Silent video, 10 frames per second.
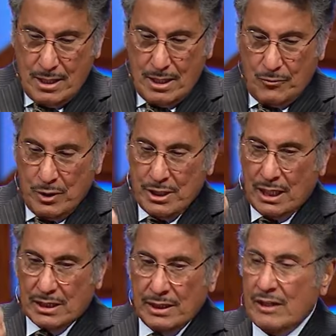and would
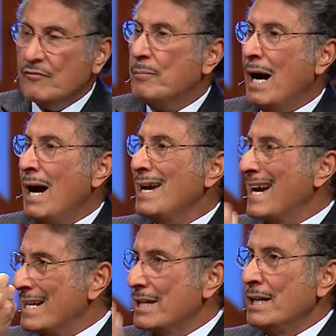not live by
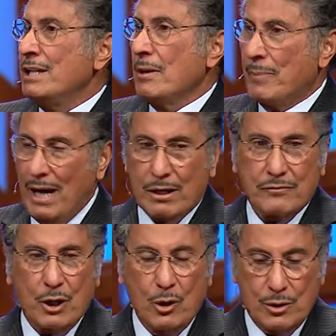and in the power of
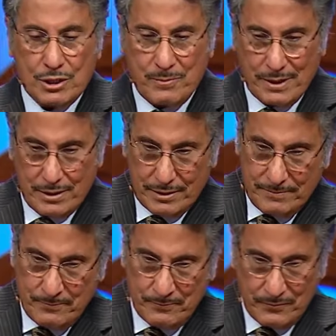the Holy Spirit.
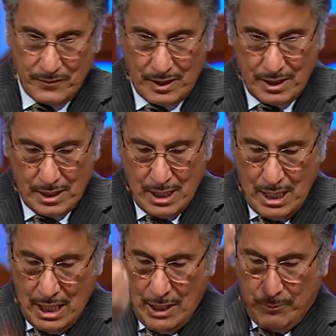
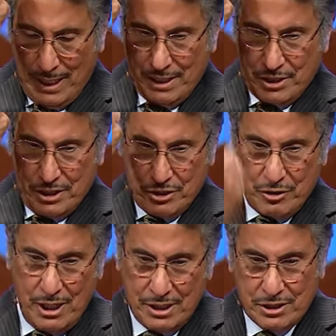He placed his
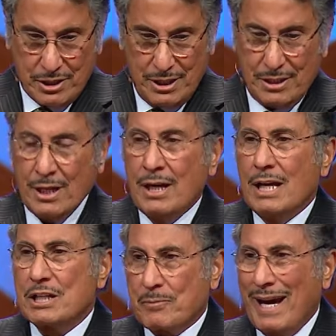trust in
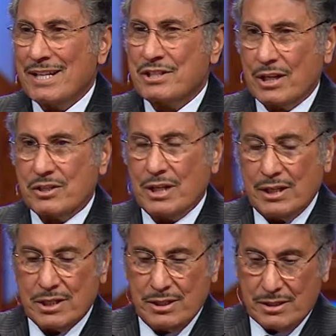his past
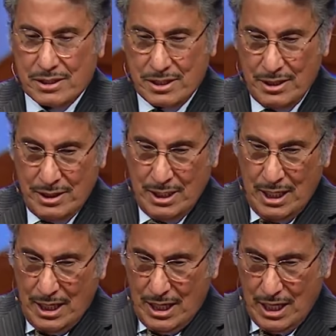successes.
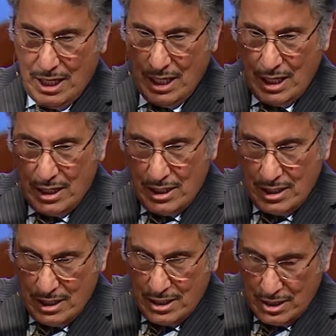He
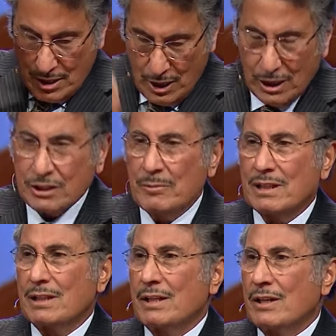
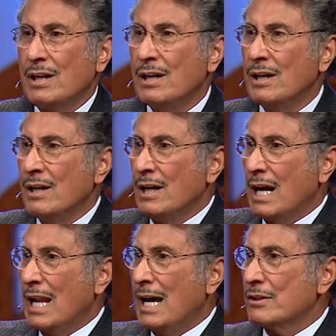ultimately
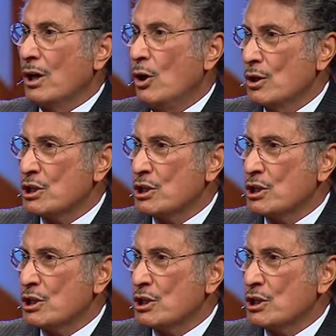allowed the Holy